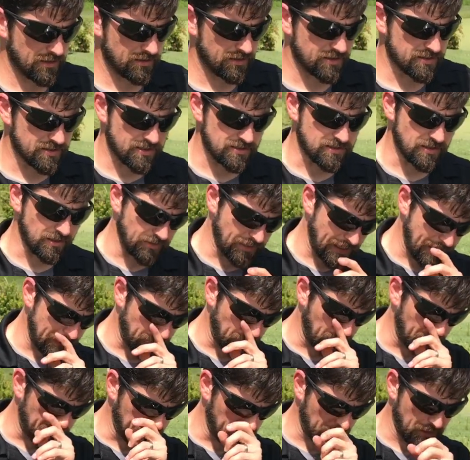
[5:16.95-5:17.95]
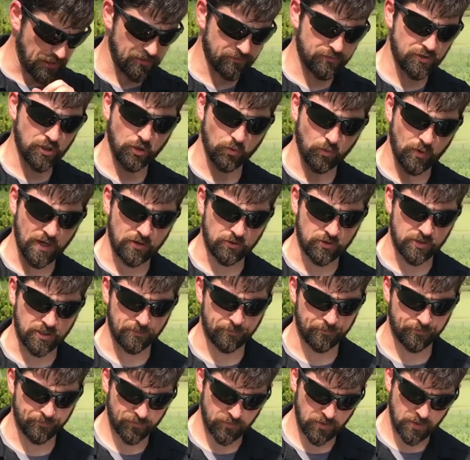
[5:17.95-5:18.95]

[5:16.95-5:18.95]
This is a labor of love. You're welcome.